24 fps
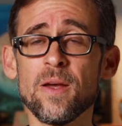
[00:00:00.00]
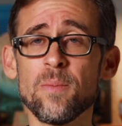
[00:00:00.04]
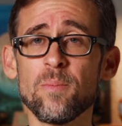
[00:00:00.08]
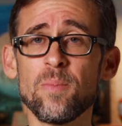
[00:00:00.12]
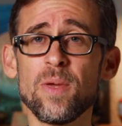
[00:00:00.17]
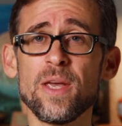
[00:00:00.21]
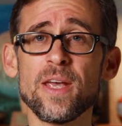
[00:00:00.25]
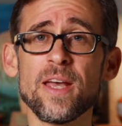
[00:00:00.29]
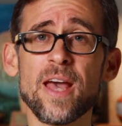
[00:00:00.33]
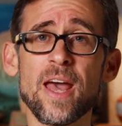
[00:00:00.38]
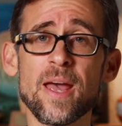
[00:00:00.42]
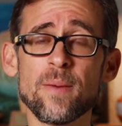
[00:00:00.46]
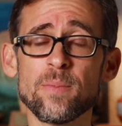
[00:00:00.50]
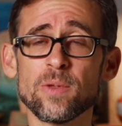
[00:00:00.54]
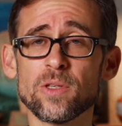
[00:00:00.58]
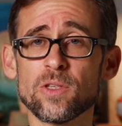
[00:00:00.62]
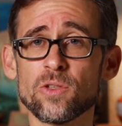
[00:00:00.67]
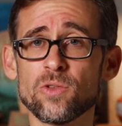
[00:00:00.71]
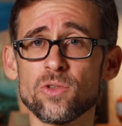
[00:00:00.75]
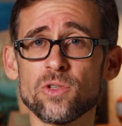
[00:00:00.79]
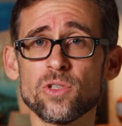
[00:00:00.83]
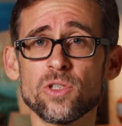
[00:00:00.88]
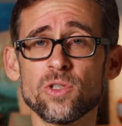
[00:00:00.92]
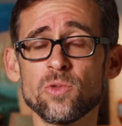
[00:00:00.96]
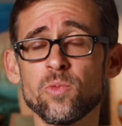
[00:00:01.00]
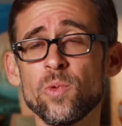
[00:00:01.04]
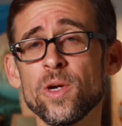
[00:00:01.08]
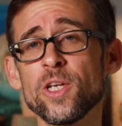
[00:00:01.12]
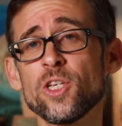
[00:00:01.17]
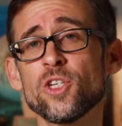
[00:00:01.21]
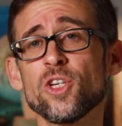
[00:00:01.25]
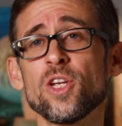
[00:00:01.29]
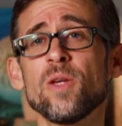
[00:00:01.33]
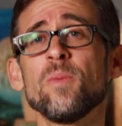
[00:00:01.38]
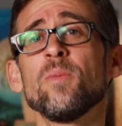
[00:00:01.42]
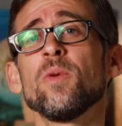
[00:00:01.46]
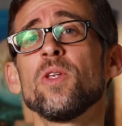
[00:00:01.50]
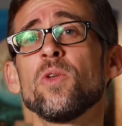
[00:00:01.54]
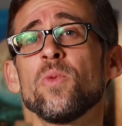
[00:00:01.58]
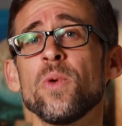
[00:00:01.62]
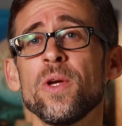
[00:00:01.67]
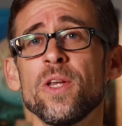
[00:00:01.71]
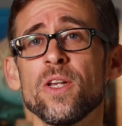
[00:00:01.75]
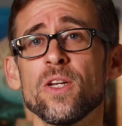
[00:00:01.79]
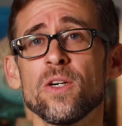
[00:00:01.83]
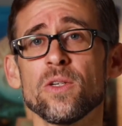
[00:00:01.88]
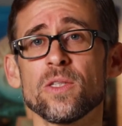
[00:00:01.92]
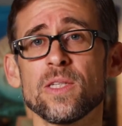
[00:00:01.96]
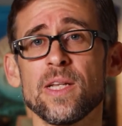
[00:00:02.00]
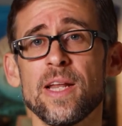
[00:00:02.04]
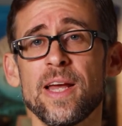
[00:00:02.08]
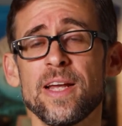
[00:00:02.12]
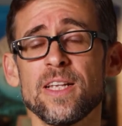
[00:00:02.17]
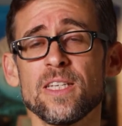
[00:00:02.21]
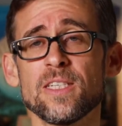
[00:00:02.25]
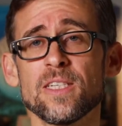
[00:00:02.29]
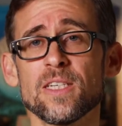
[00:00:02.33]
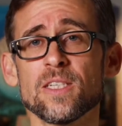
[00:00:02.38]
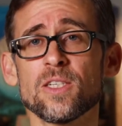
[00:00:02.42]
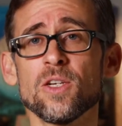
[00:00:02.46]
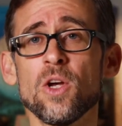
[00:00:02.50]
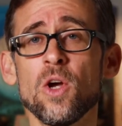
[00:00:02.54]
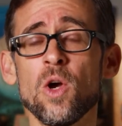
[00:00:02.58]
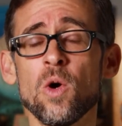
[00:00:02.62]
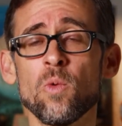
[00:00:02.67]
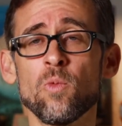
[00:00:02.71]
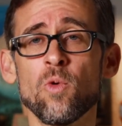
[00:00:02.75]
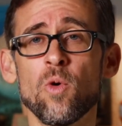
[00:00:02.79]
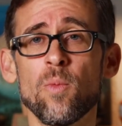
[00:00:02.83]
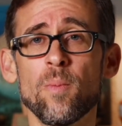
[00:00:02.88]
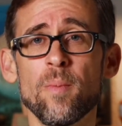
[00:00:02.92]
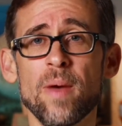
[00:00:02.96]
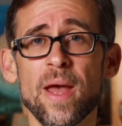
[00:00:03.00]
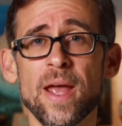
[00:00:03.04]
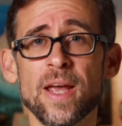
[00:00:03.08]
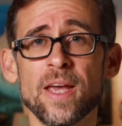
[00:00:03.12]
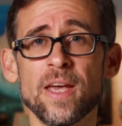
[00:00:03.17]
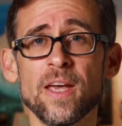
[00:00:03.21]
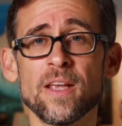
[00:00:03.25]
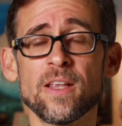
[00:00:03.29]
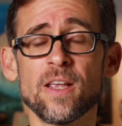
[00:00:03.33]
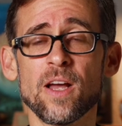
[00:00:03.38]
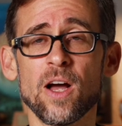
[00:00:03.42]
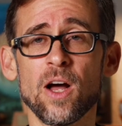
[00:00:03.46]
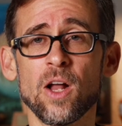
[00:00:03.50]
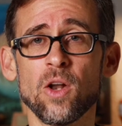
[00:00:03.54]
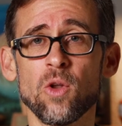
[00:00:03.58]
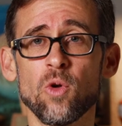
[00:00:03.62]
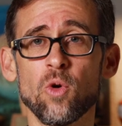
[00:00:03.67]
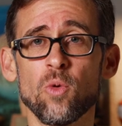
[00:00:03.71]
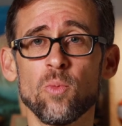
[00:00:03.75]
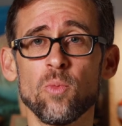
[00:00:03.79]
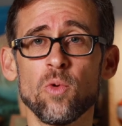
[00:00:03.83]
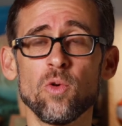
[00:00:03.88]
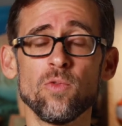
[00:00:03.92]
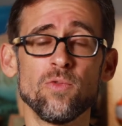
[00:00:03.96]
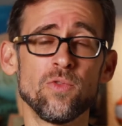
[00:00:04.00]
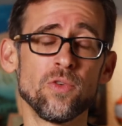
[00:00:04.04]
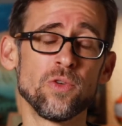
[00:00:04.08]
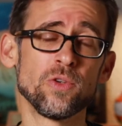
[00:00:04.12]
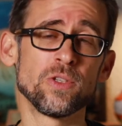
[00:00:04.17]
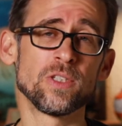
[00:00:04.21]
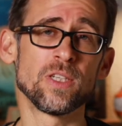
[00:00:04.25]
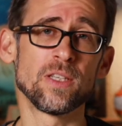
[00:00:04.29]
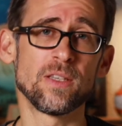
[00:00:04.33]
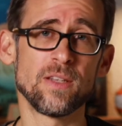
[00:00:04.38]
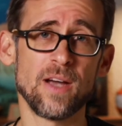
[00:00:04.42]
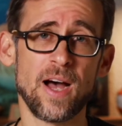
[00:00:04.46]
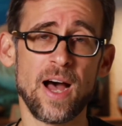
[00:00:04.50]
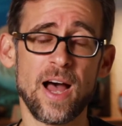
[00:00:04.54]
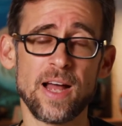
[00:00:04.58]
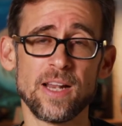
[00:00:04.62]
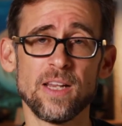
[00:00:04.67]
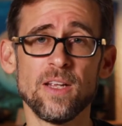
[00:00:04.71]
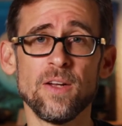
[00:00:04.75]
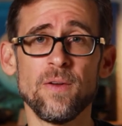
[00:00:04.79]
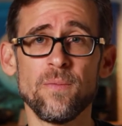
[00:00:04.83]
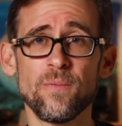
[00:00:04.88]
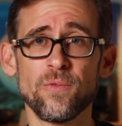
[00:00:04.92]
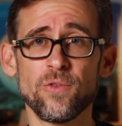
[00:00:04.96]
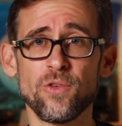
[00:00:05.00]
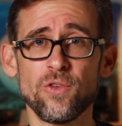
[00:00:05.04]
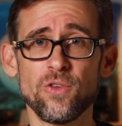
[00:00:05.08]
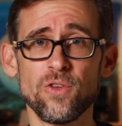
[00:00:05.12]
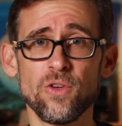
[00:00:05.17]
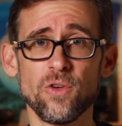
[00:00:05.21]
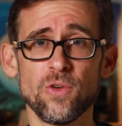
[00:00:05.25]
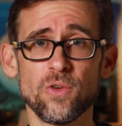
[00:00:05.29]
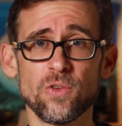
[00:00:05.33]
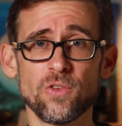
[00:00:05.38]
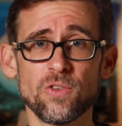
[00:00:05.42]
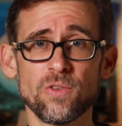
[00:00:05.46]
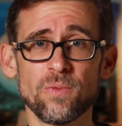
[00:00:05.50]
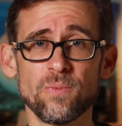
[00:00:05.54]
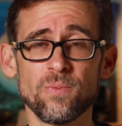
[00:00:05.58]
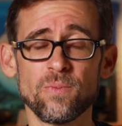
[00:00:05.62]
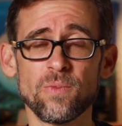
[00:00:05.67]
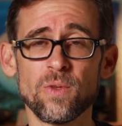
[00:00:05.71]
Being able to switch in between those lenses would make it a lot more versatile to use.